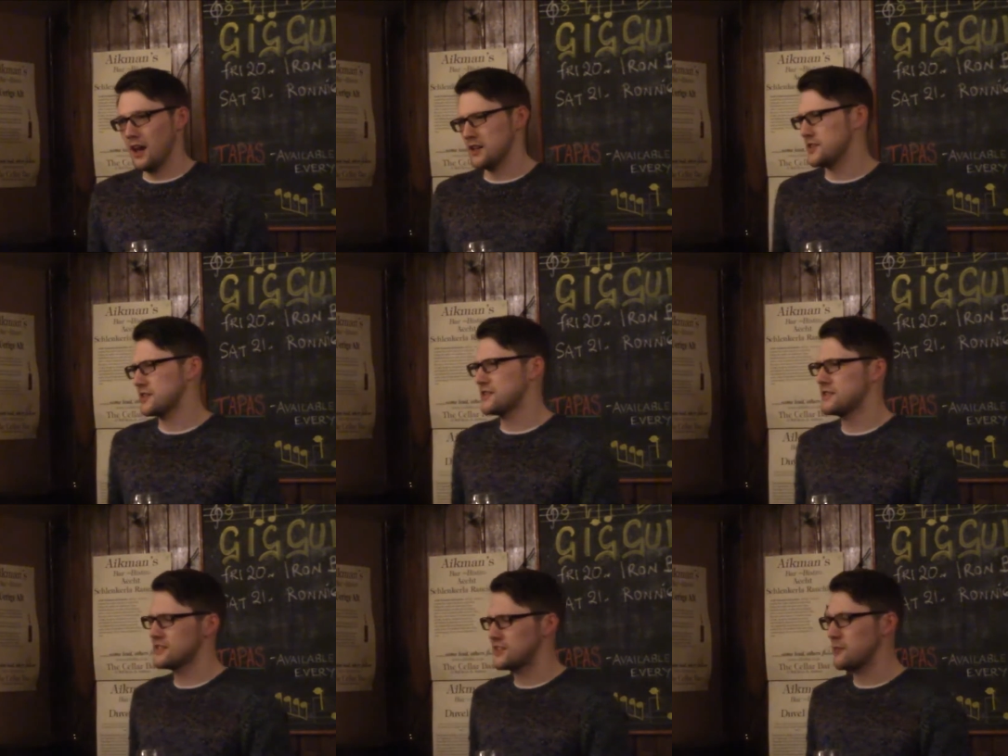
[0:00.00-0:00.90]
I
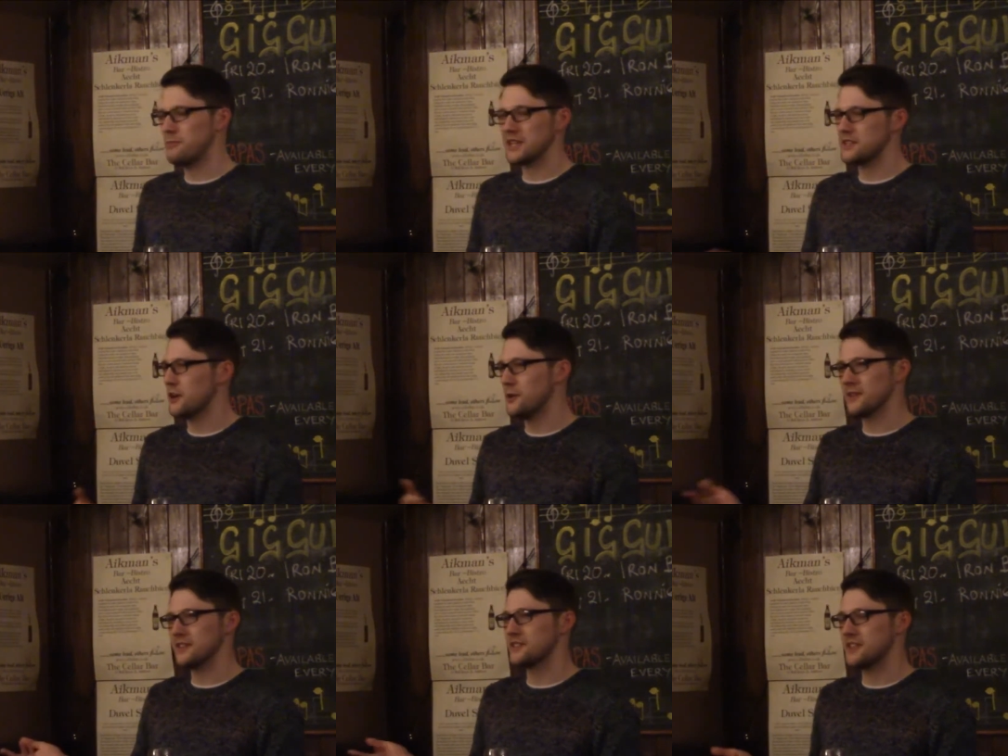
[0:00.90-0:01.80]
just stubbed my toe
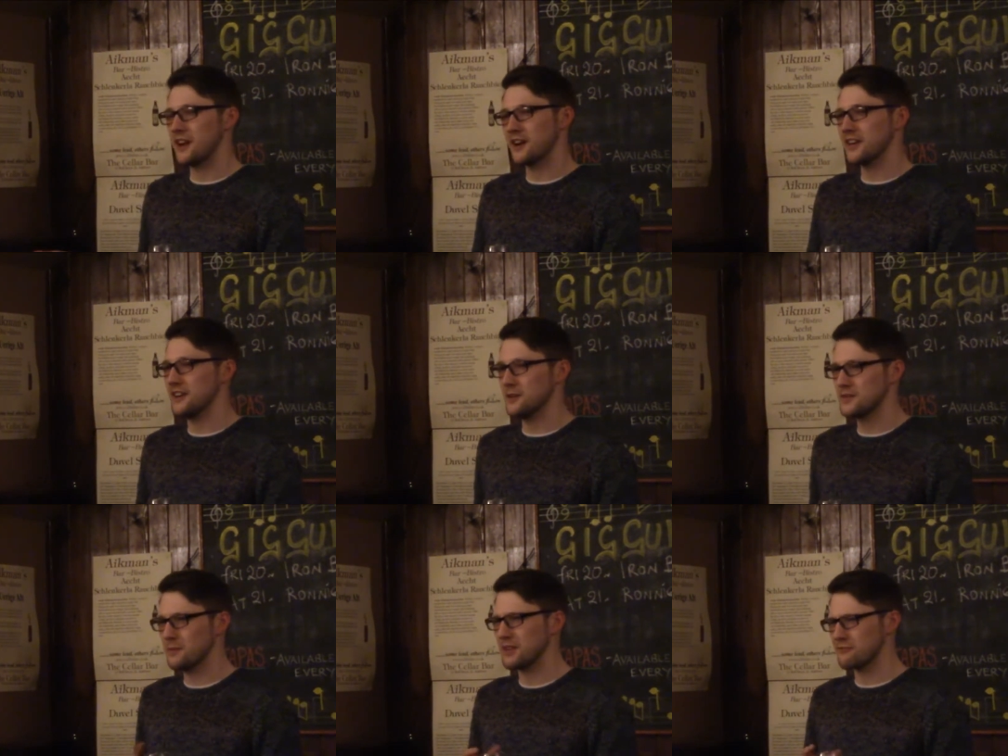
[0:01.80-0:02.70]
on the stair, you know,
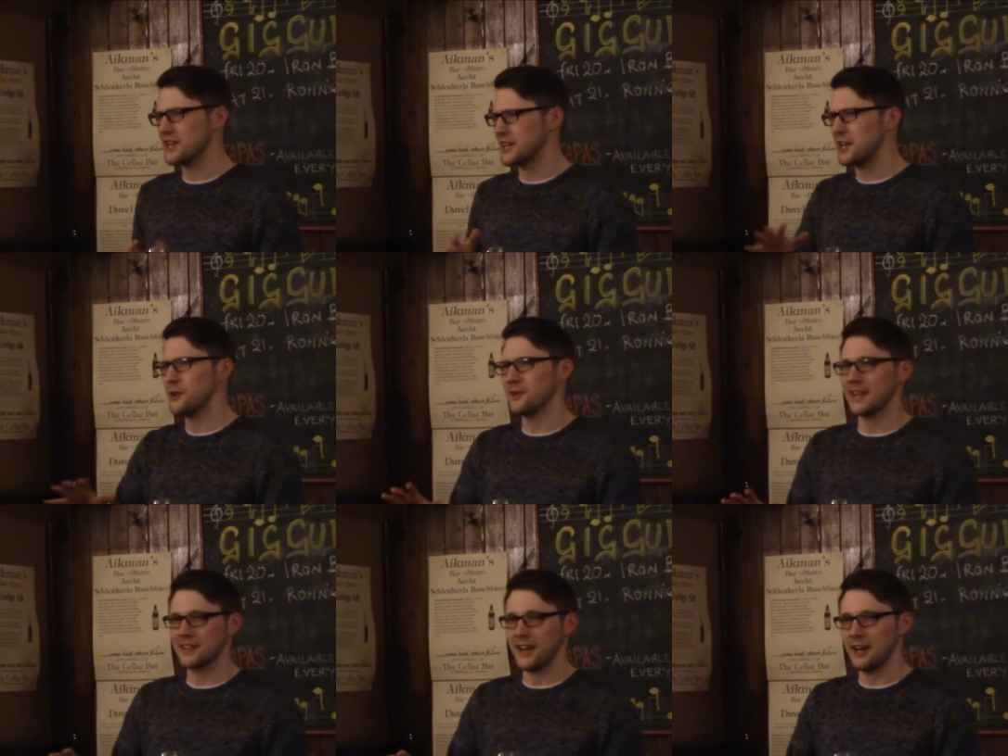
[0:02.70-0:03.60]
something really cute
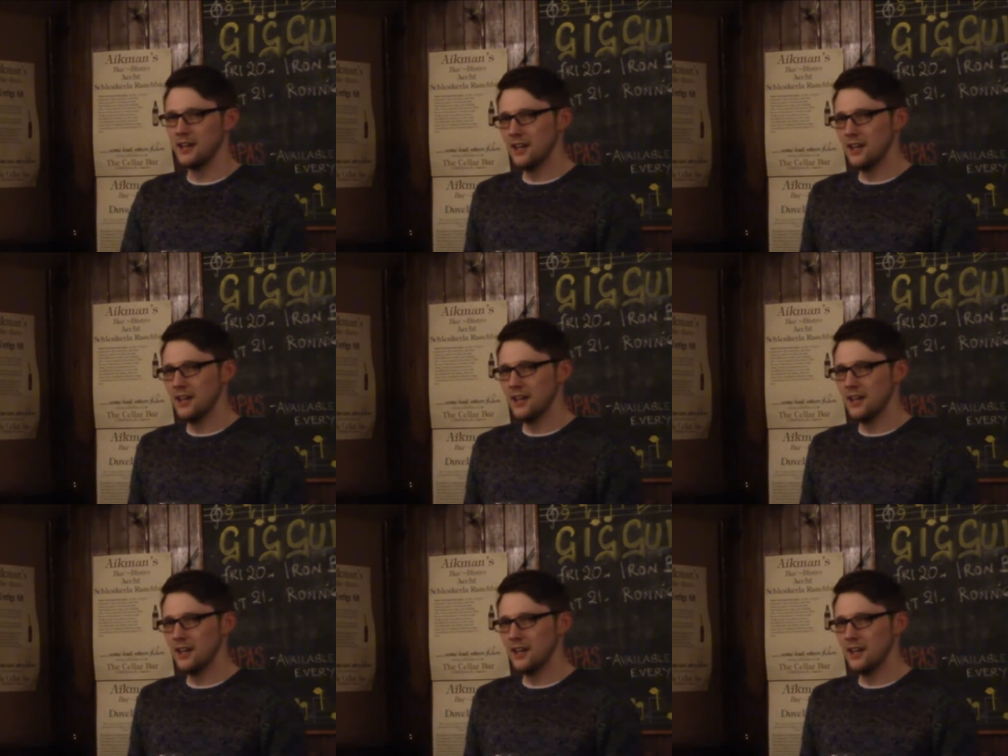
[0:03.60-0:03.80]
like that.